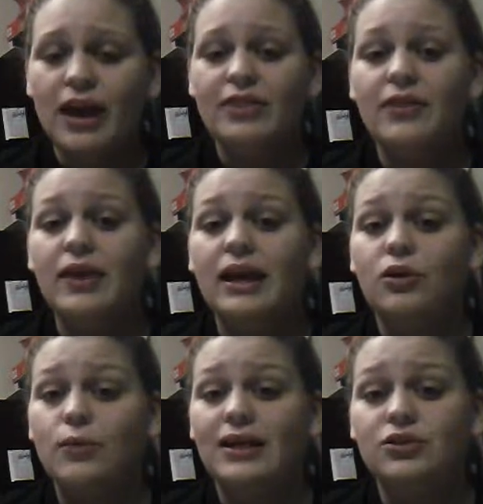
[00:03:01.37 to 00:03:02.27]
And then the
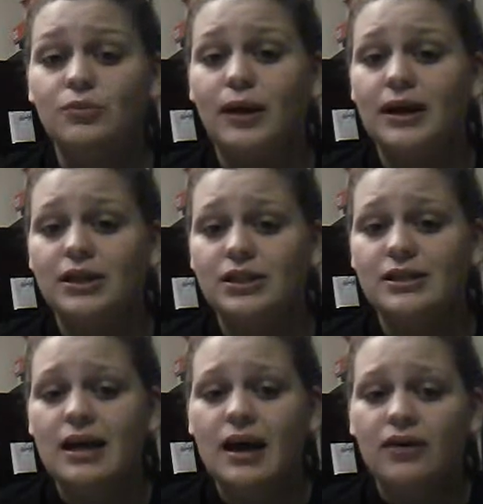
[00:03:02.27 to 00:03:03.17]
interracial
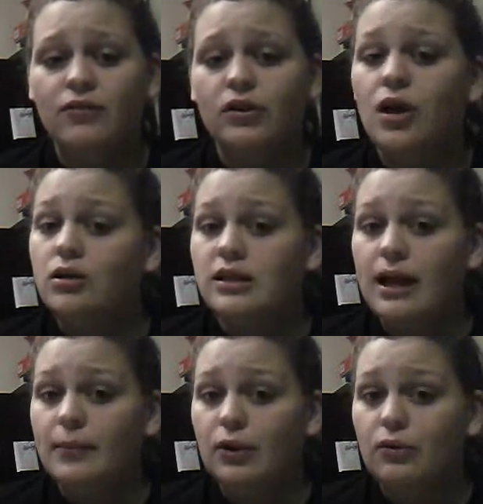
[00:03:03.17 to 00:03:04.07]
marriages. For a long
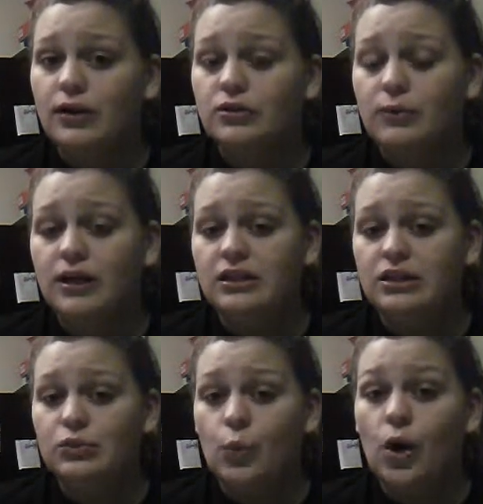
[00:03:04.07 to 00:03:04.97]
time, interracial
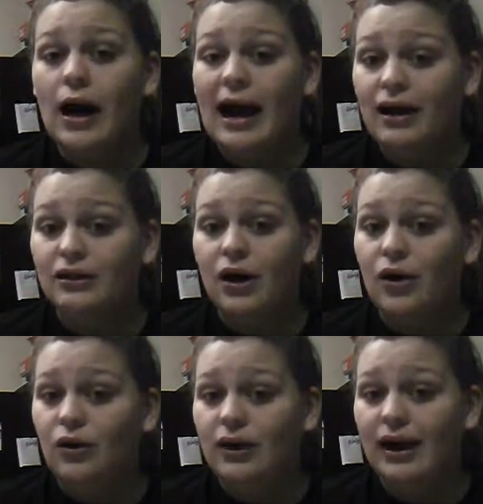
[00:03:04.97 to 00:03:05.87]
marriages were
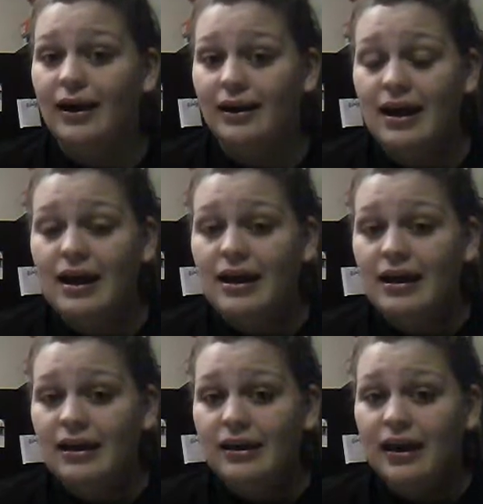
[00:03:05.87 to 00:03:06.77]
outlawed, and
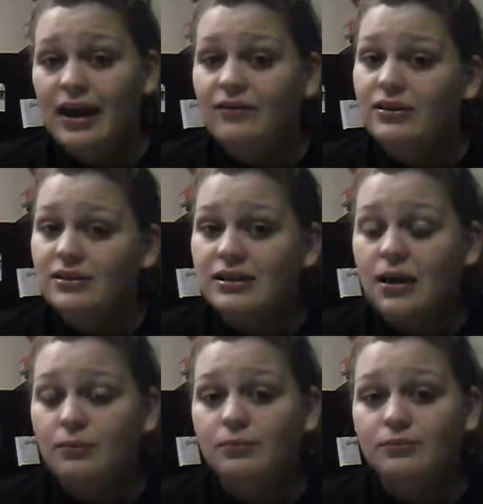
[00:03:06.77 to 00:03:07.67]
even
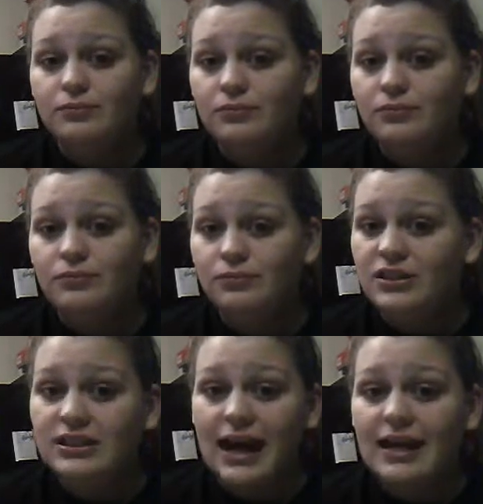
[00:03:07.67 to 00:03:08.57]
some
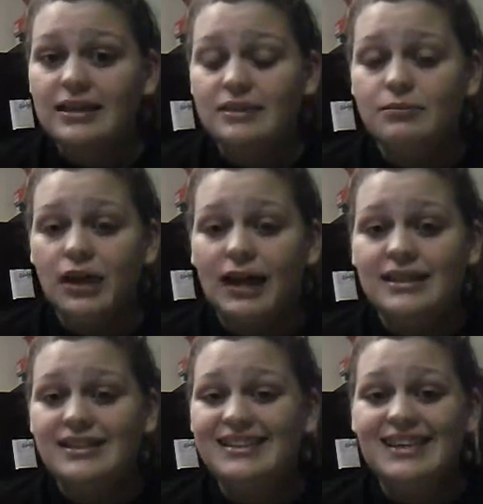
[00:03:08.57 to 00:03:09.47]
states and
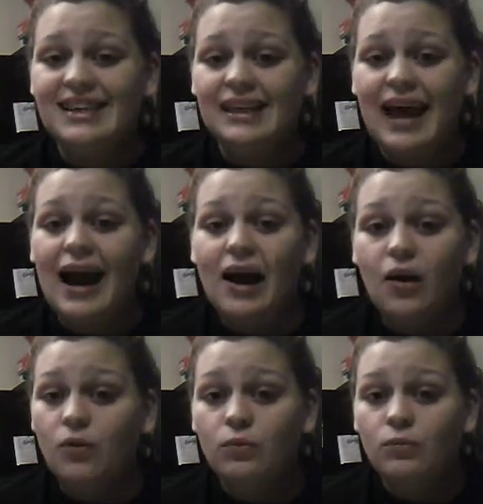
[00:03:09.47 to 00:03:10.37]
places didn't
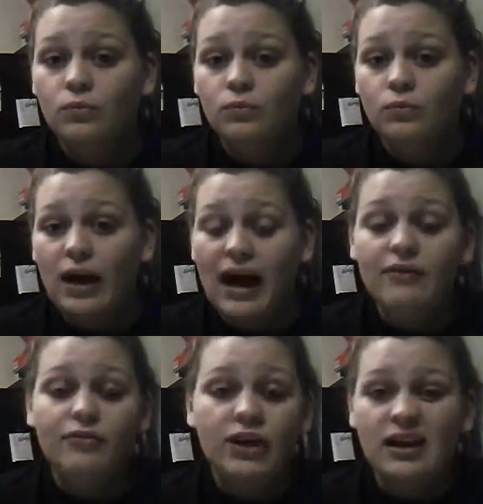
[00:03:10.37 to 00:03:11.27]
allow
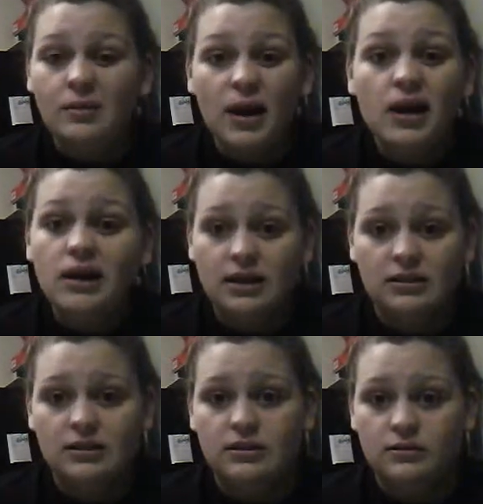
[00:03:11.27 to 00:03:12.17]
African
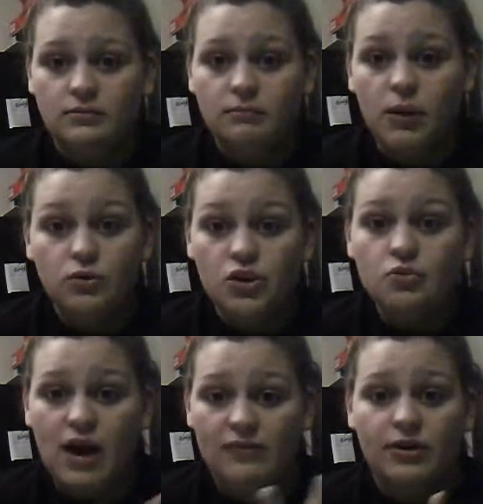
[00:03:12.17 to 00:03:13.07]
Americans, but
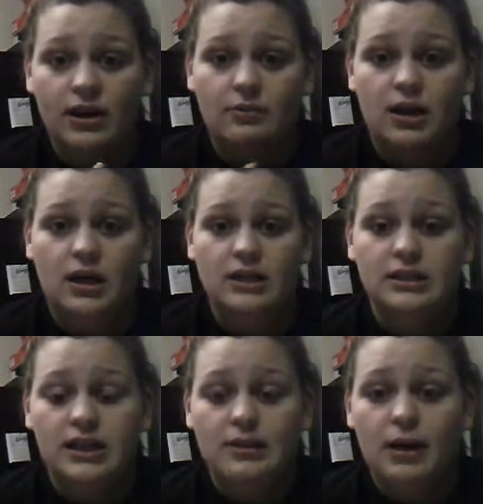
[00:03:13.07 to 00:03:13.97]
2 African
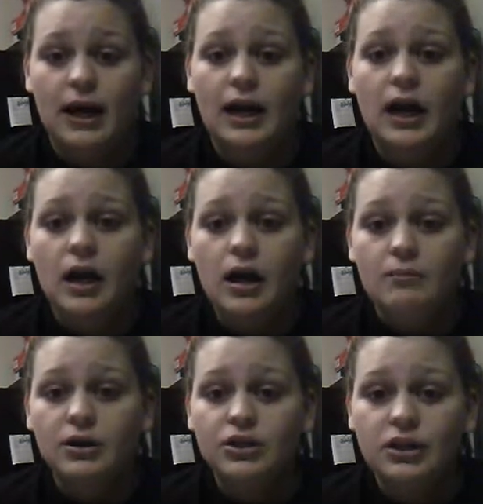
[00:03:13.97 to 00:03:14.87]
Americans to get married,
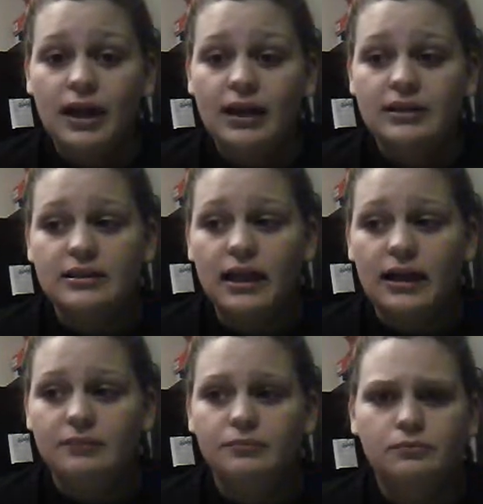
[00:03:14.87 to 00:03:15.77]
much less
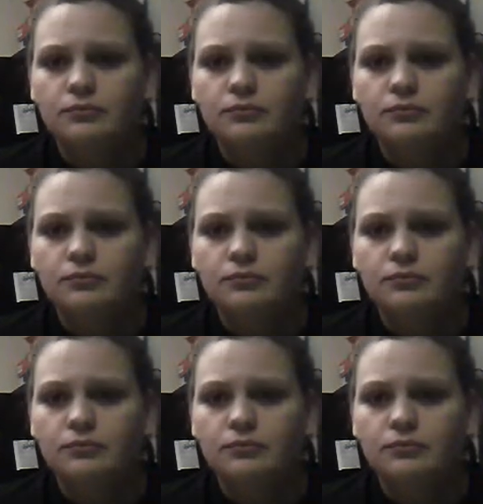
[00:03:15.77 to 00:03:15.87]
a